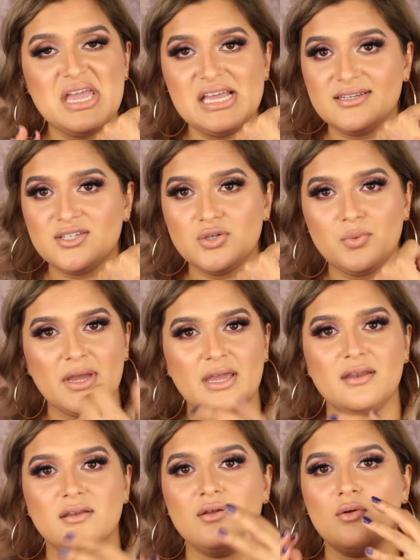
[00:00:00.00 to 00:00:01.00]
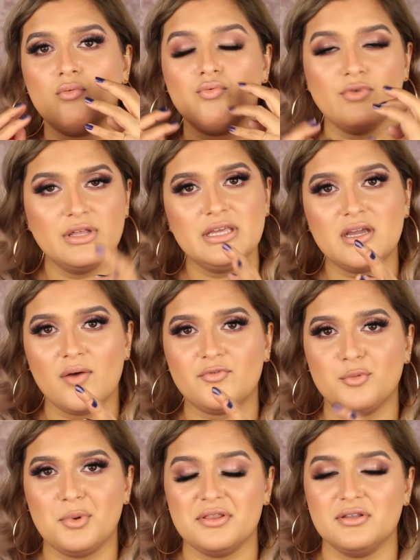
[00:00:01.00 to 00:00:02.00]
into it, really
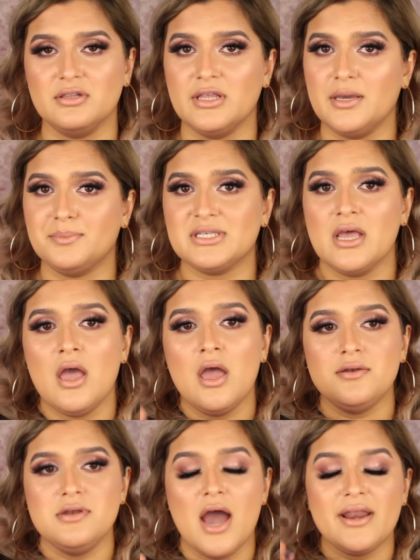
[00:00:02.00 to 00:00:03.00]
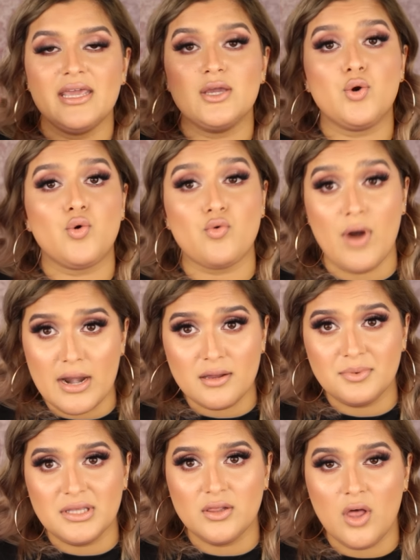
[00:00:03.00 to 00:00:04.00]
comfortable on the lips not
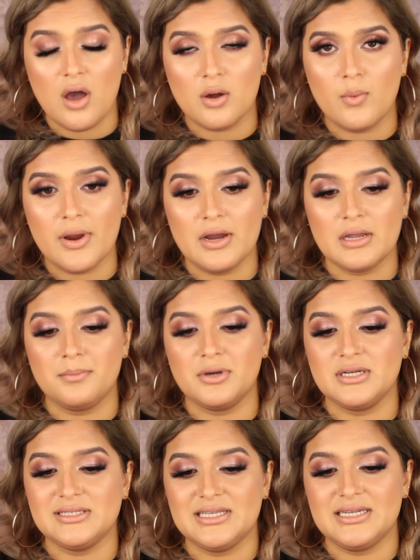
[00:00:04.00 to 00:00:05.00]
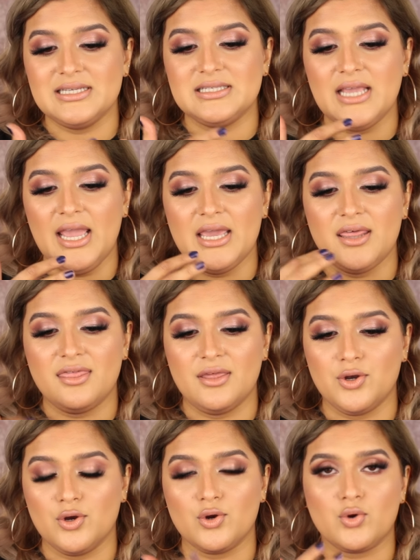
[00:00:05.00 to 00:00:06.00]
incredibly long wearing because it is a
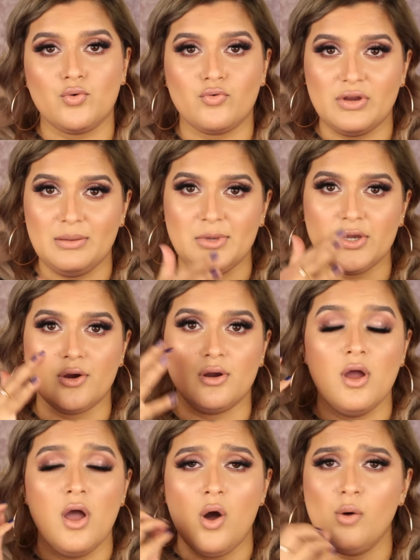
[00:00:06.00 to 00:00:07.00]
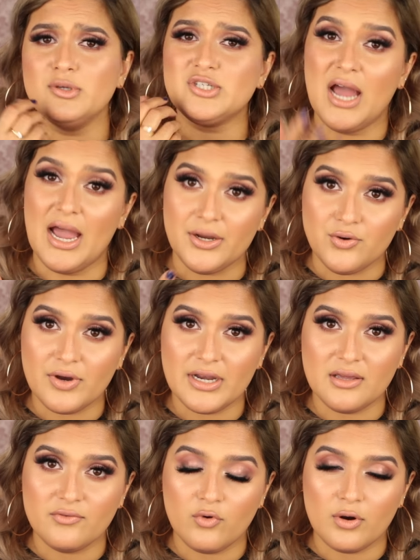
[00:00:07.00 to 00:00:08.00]
thinner creamier almost
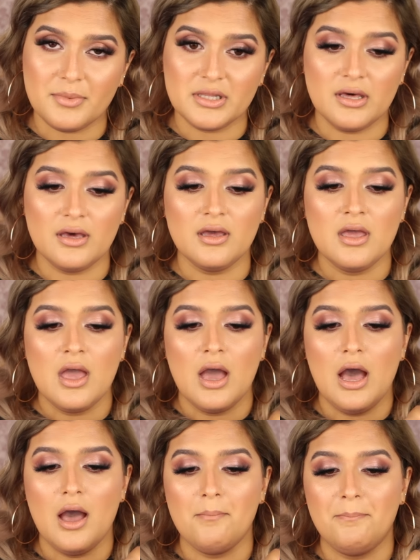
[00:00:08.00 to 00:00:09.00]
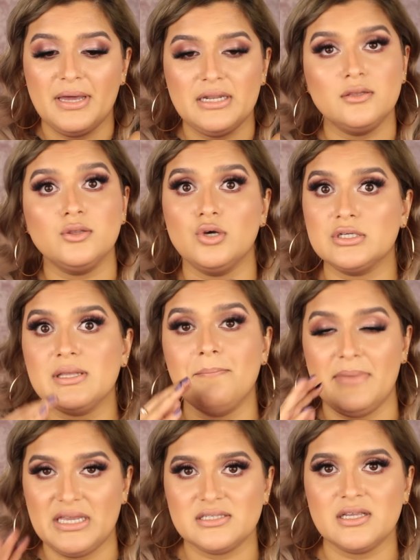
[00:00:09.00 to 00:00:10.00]
hydrating formula um, but it looks
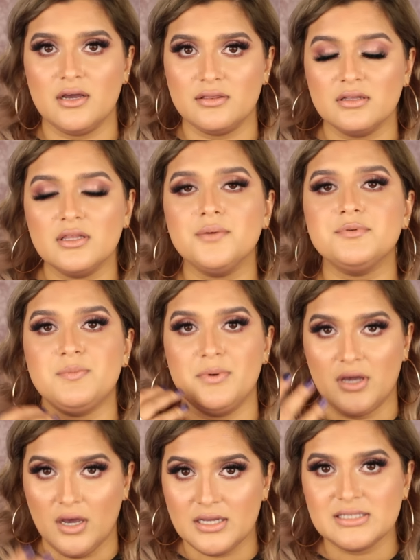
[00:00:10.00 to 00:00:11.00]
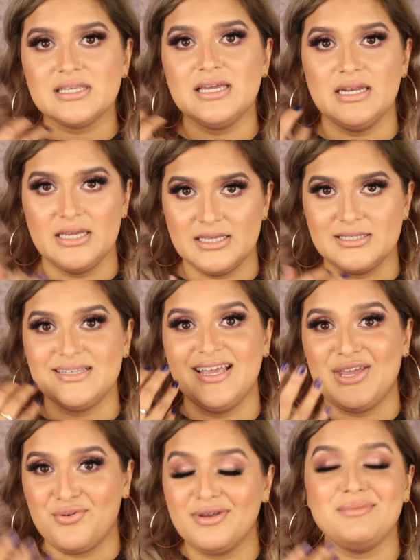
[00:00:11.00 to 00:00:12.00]
amazing on the lips because it is
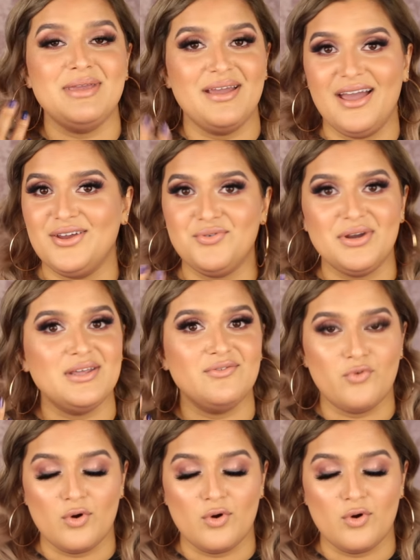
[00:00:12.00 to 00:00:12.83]
a creamy hydrating